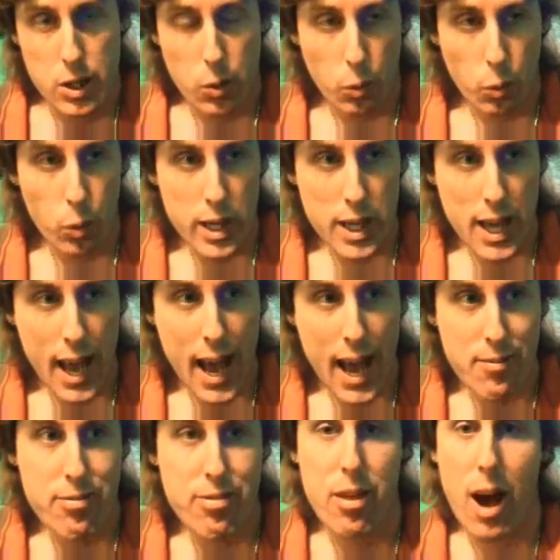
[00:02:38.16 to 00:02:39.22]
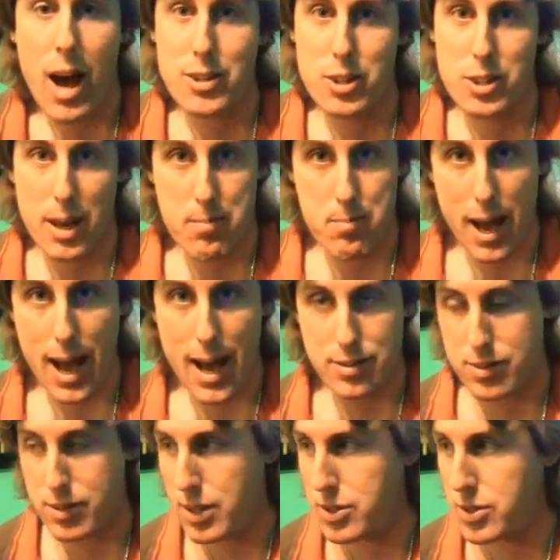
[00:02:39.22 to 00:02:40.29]
We have thoughts that
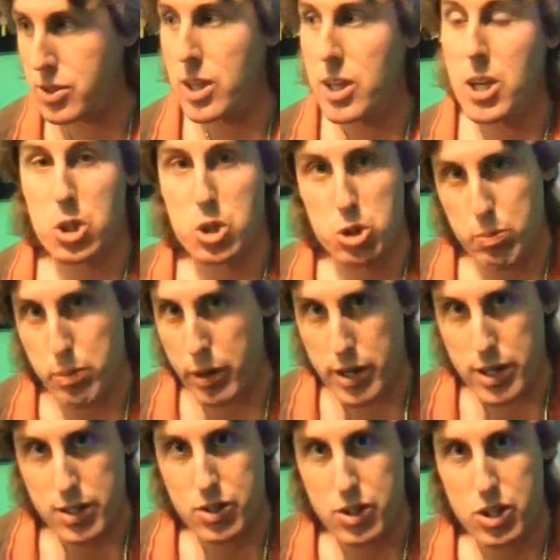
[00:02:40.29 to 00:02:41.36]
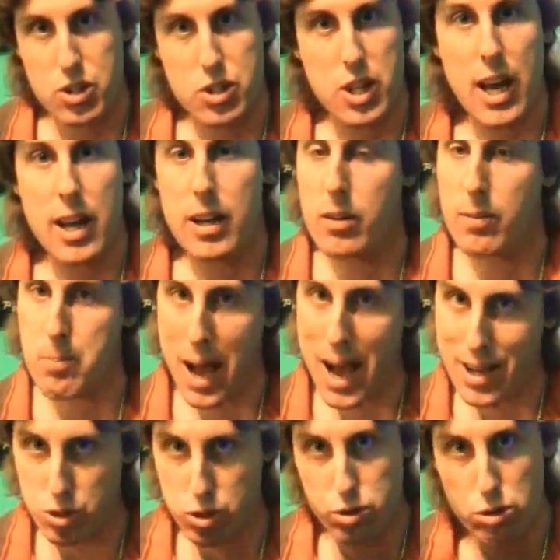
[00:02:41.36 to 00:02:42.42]
pass us, experiences that
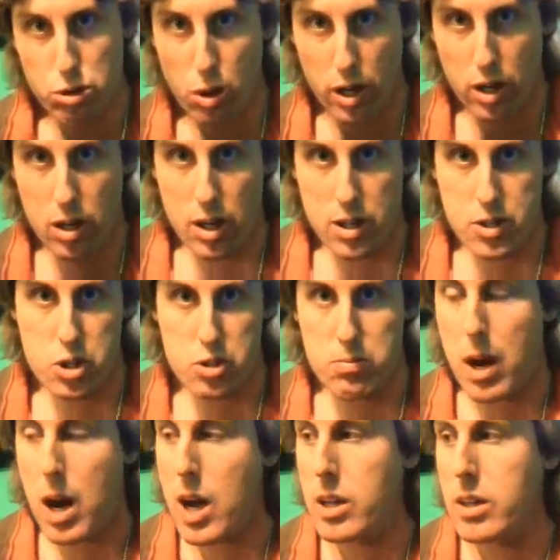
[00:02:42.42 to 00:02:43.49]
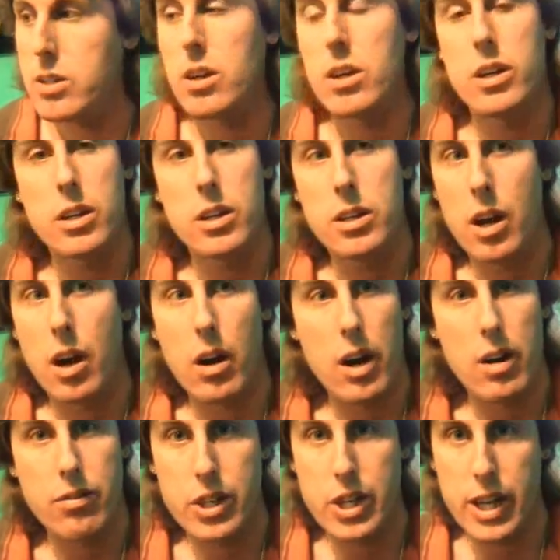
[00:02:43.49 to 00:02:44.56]
pass through our conscious mind in our
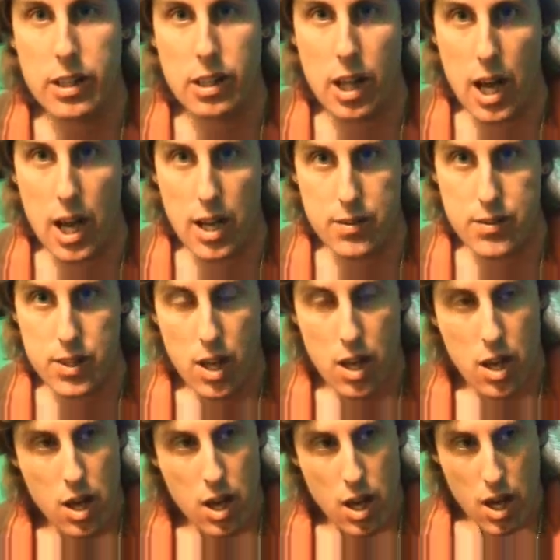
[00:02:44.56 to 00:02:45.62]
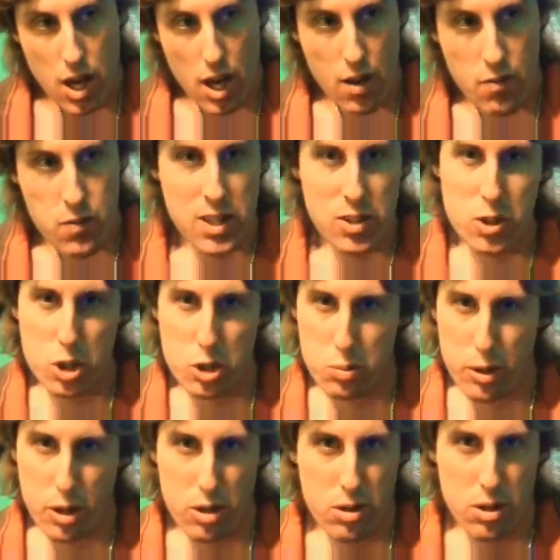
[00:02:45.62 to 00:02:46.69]
everyday lives, and these
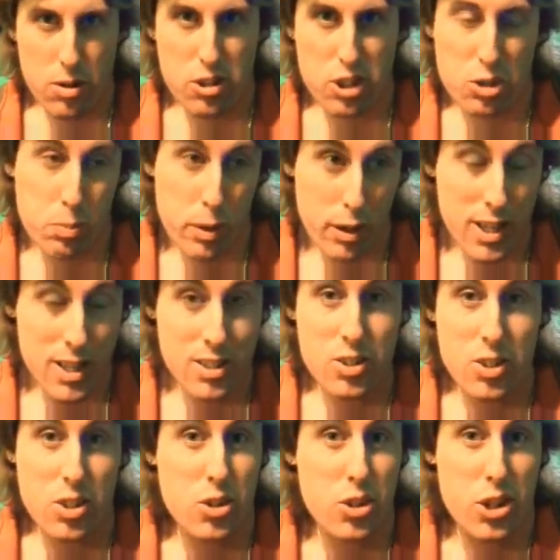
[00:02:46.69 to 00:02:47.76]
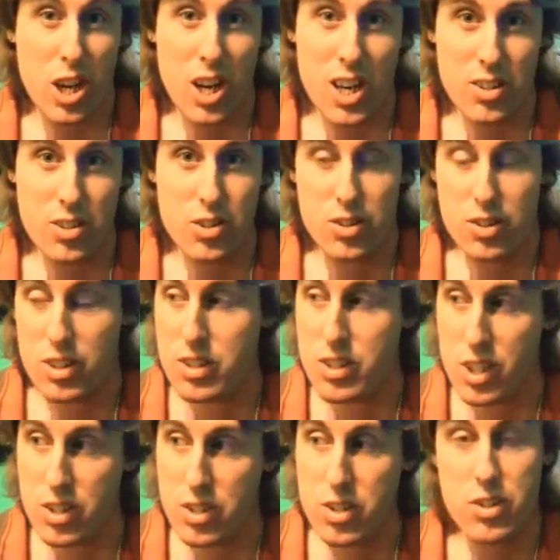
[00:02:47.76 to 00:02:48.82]
experiences, thoughts,
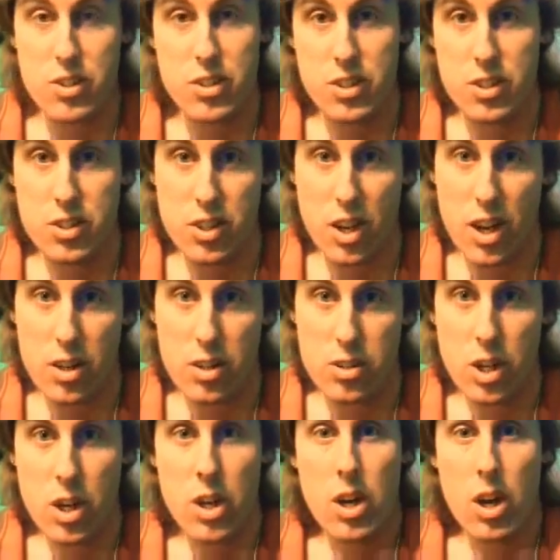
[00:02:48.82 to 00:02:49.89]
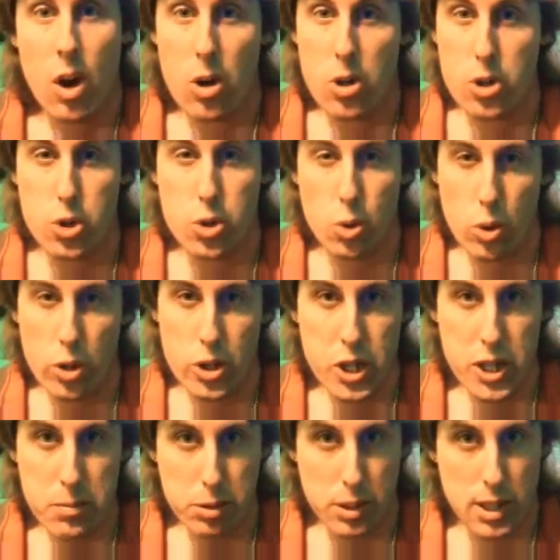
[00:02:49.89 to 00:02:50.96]
intentions, and desires are stored
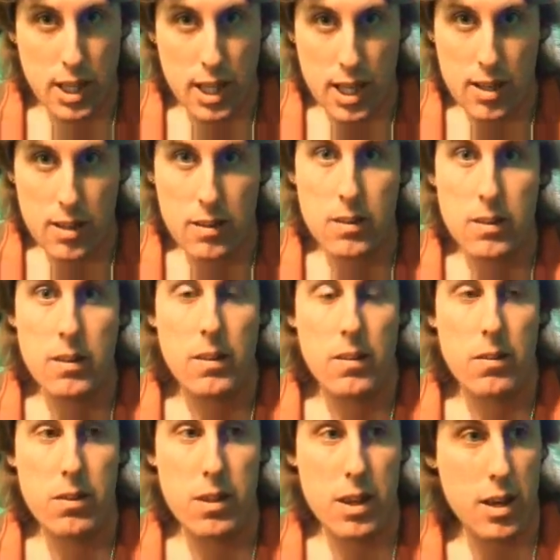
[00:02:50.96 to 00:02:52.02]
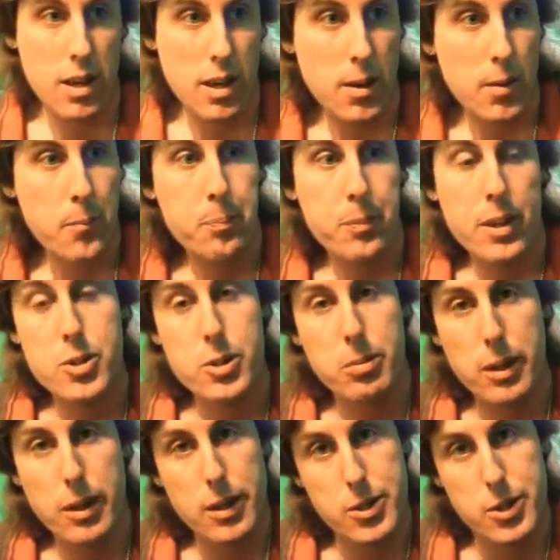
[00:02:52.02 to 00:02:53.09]
deeply in the
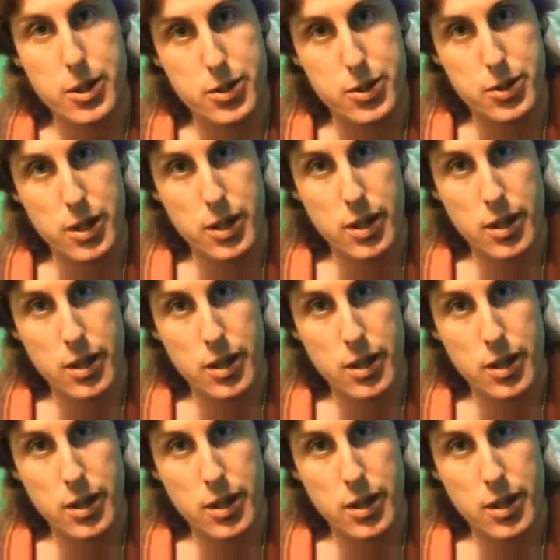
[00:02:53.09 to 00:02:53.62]
subconscious.